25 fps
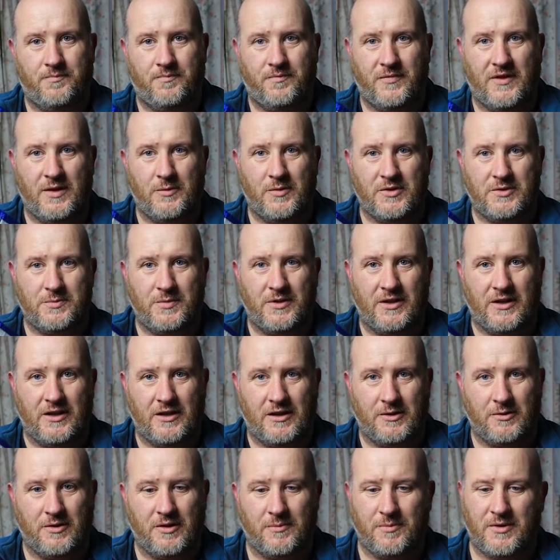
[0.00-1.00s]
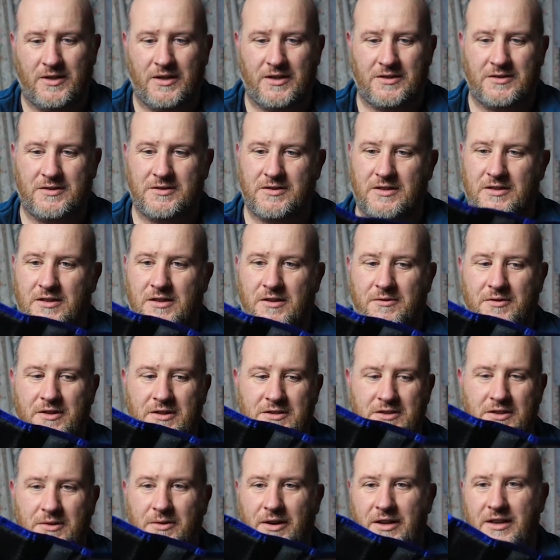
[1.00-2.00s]
They must be all over the place because there's only
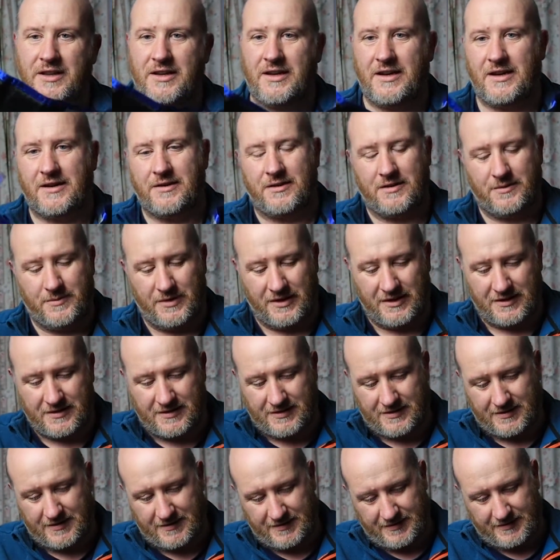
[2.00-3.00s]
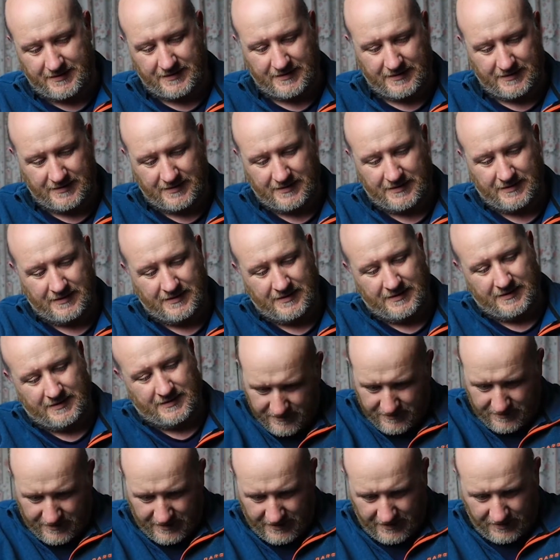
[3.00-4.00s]
2 in there at the minute.
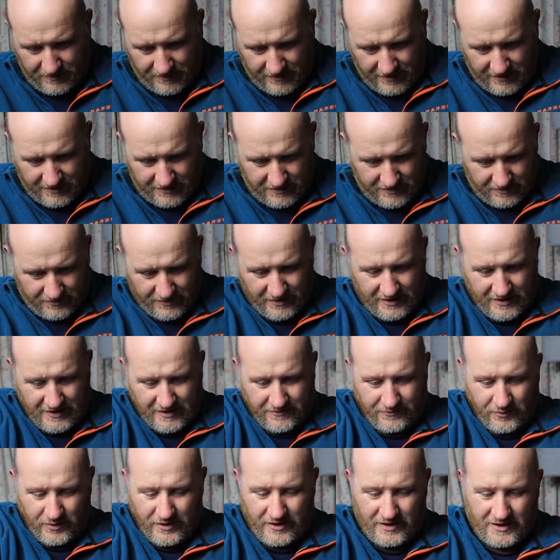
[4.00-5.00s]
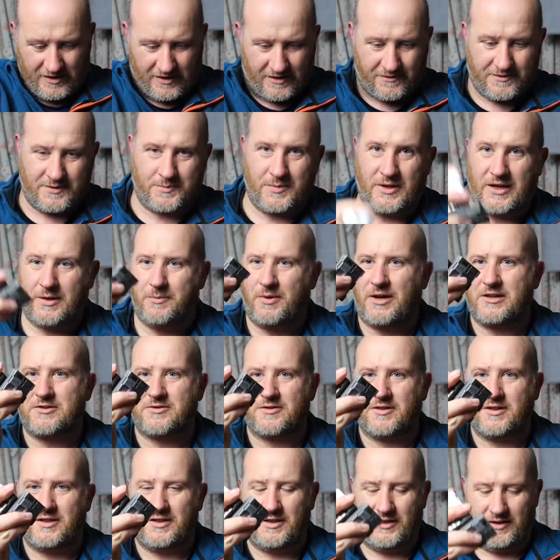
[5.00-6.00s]
Right, what else do we have? We have spare
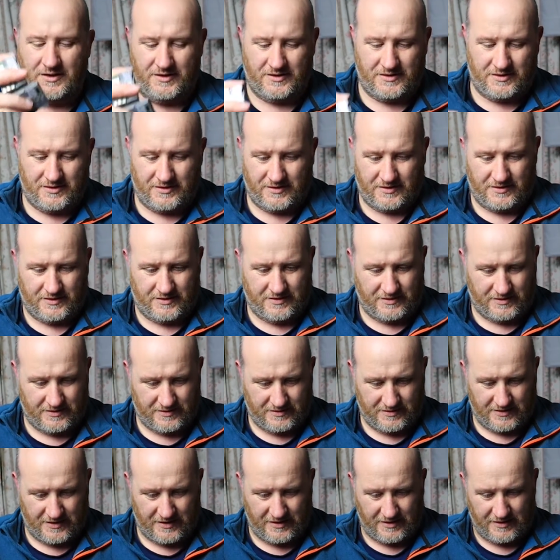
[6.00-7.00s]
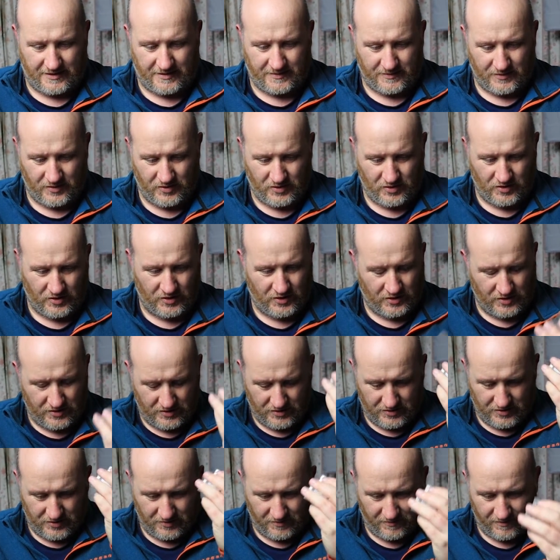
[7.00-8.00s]
batteries.
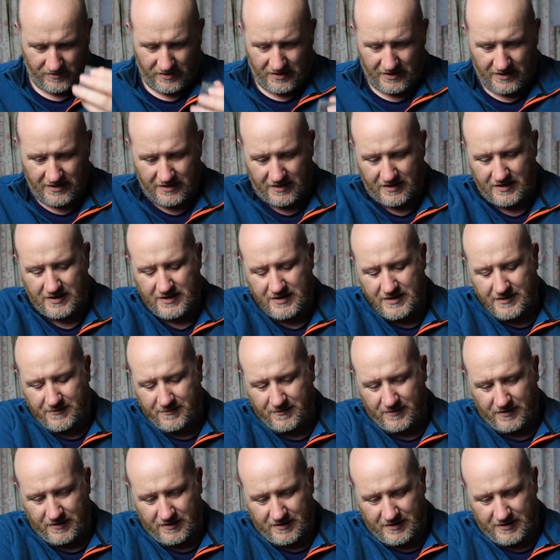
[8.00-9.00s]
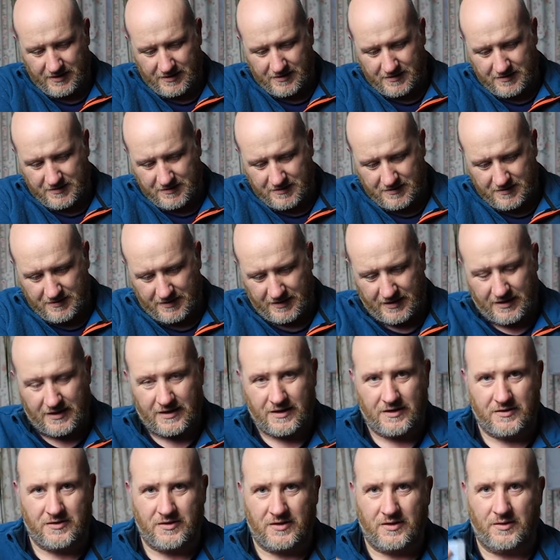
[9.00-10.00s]
2 for the Nikon
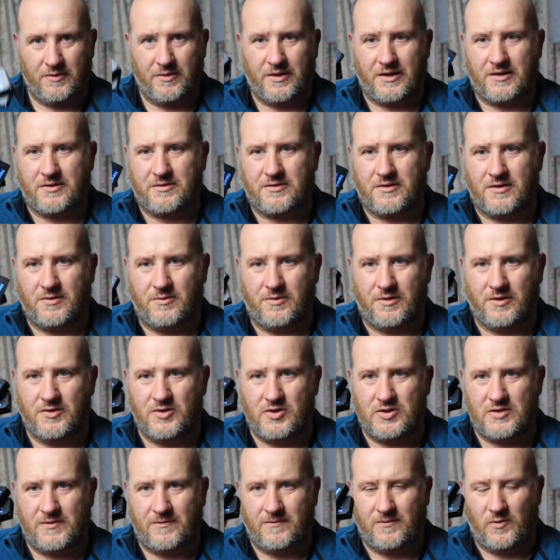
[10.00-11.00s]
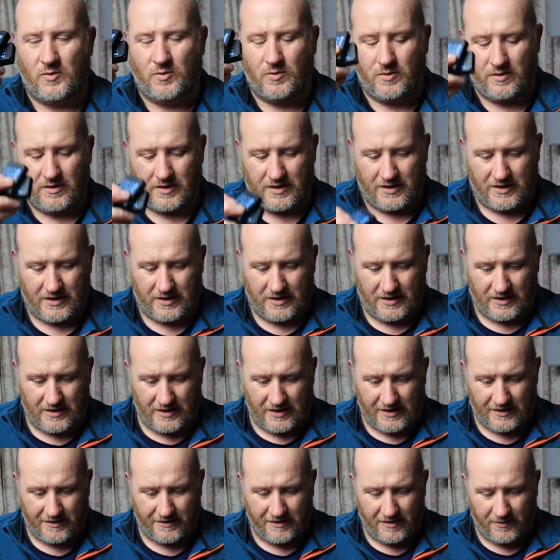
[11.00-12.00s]
and 2 extra ones for the
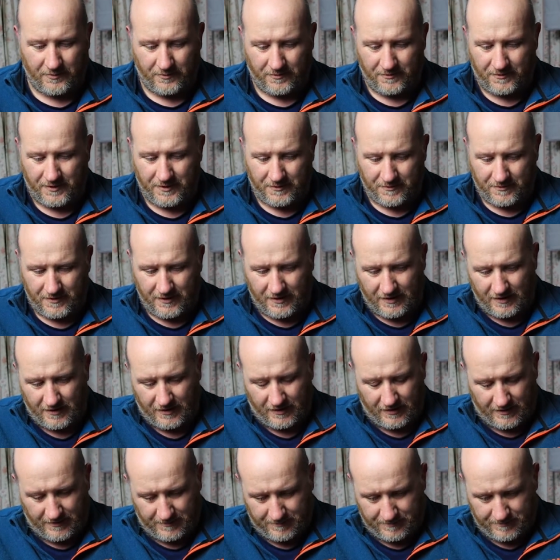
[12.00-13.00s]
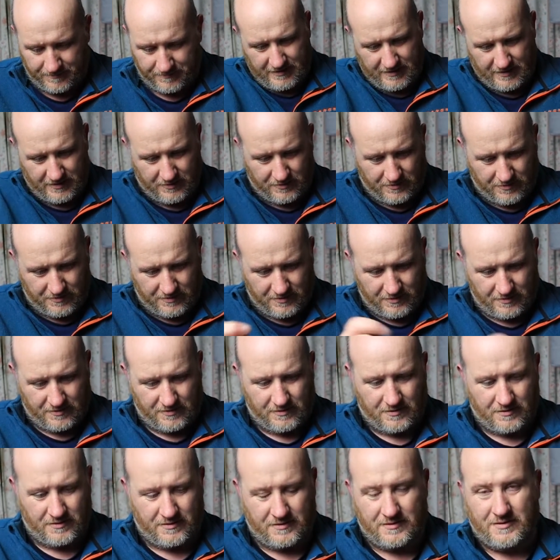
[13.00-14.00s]
Canon M50, and
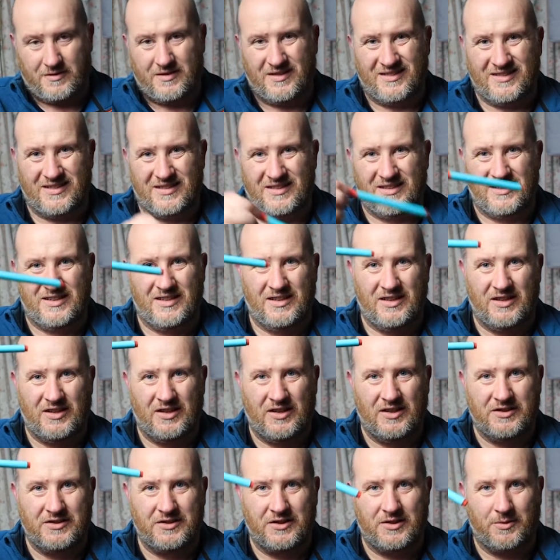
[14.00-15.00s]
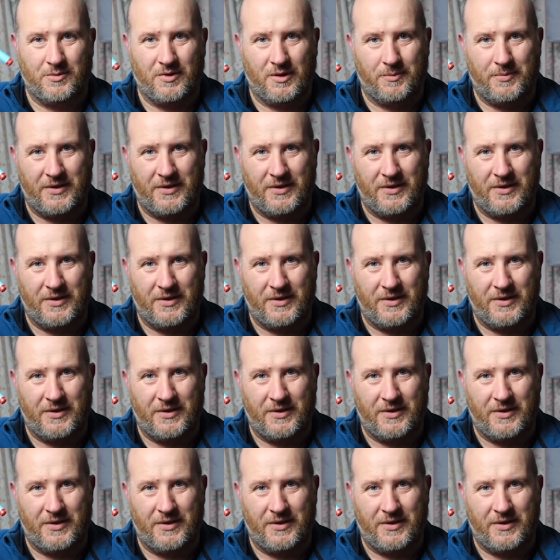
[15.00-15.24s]
also a couple